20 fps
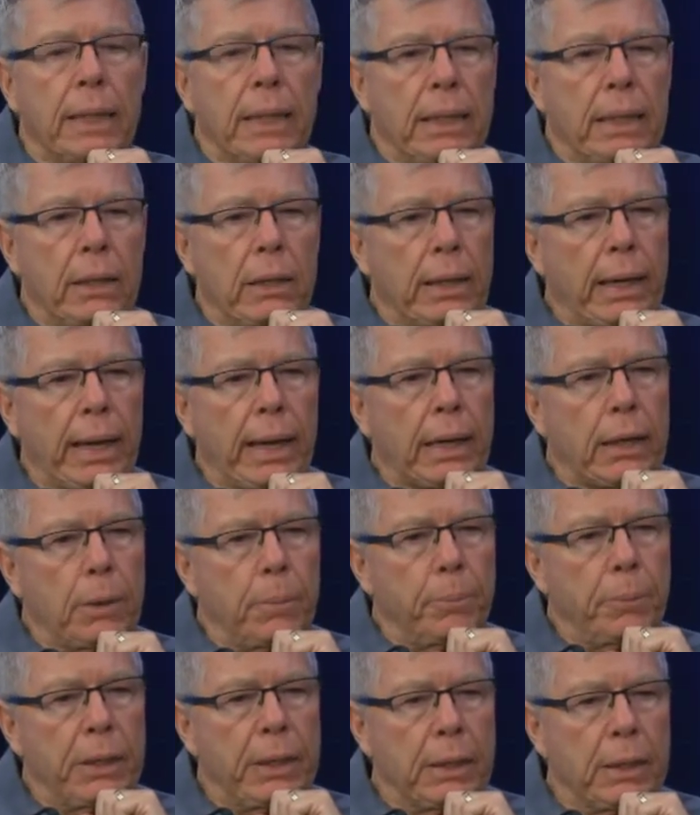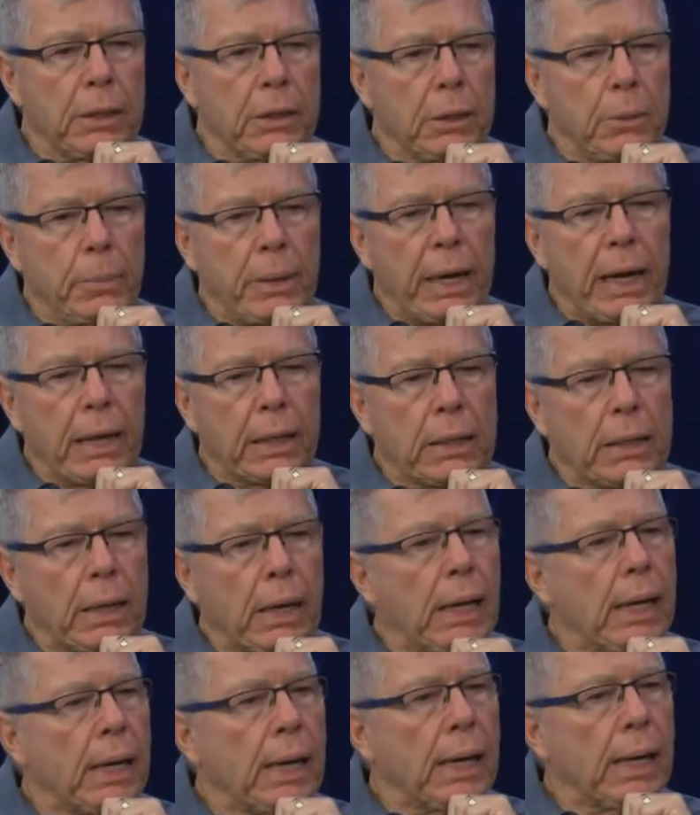they either had a pig in the
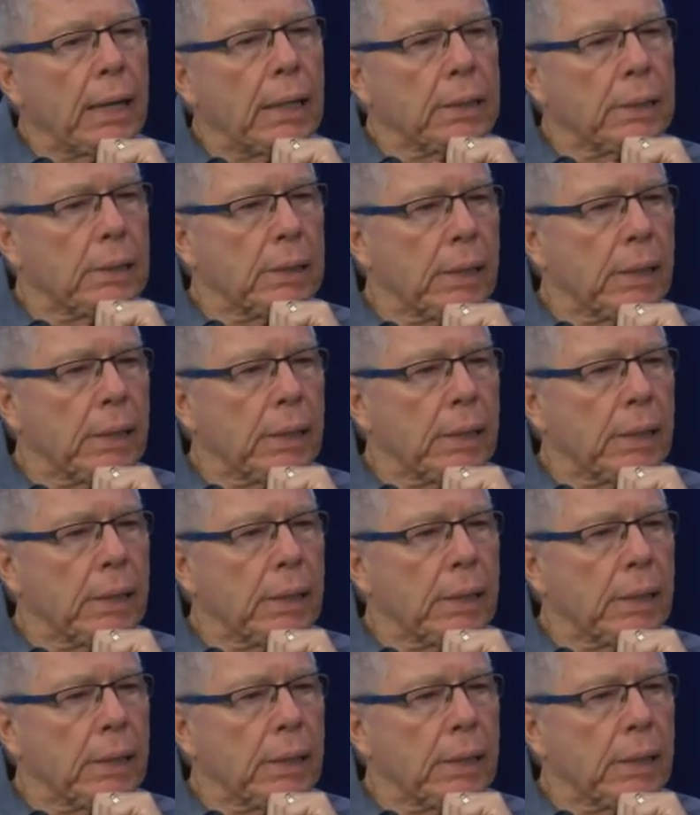backyard